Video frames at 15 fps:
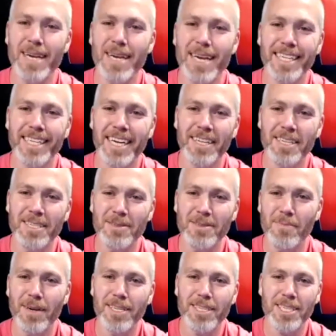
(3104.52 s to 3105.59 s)
There's
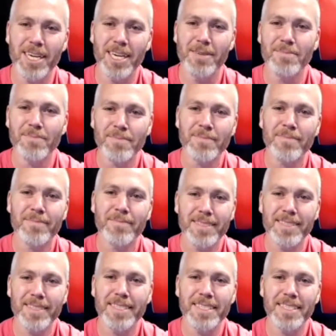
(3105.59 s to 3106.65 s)
not much.
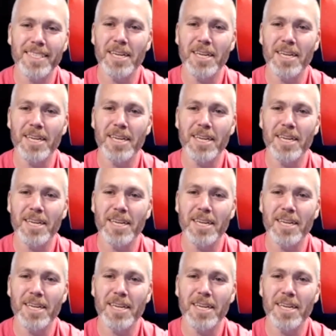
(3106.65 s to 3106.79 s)
That